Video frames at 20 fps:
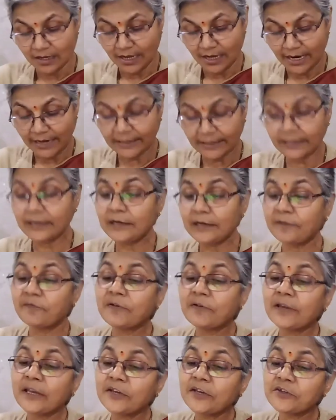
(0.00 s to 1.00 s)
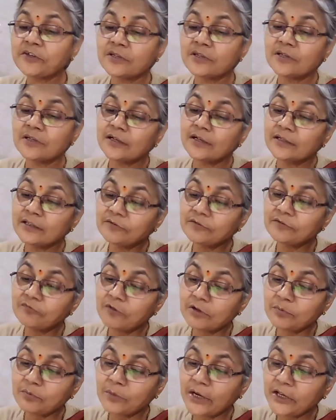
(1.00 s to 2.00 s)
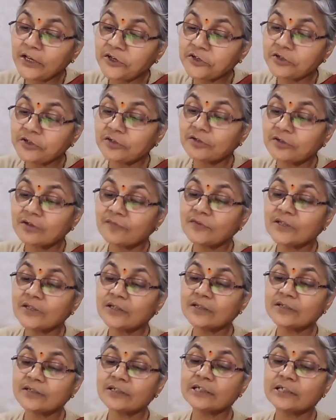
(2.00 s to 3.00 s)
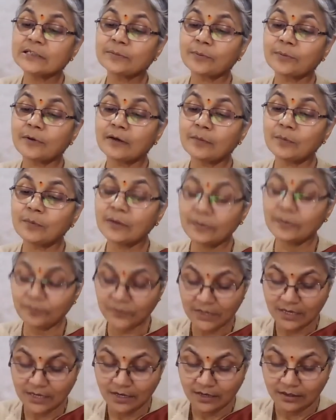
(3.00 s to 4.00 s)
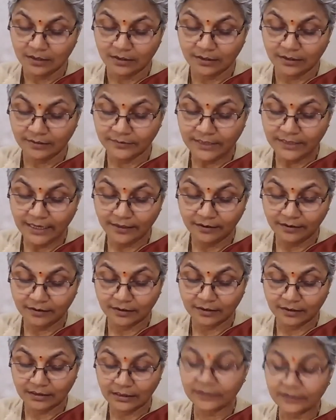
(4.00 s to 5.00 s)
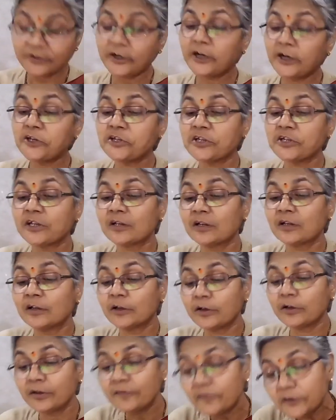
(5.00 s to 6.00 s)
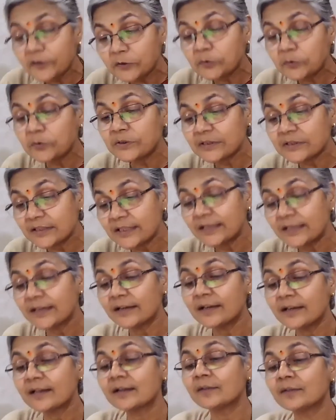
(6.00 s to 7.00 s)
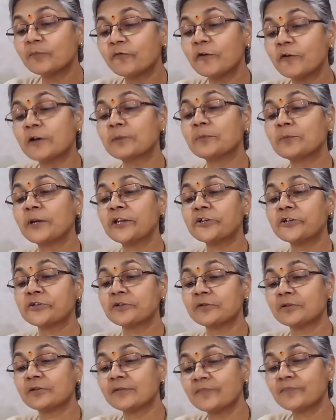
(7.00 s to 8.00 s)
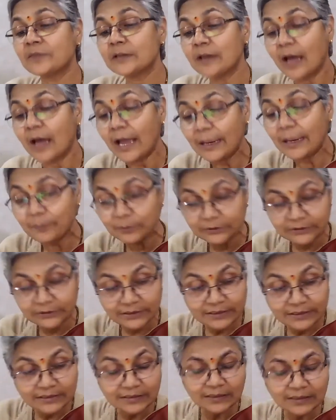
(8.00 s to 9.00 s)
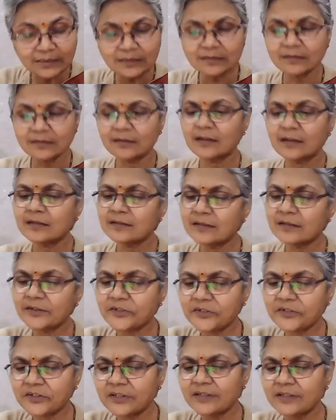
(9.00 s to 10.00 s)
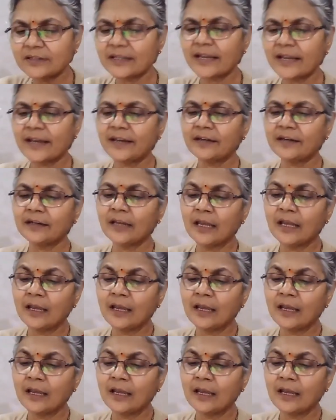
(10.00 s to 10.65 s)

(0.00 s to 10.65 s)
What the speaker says: identification and the formulation of the research problem, and then literature review is there, formulation of the hypothesis, research design,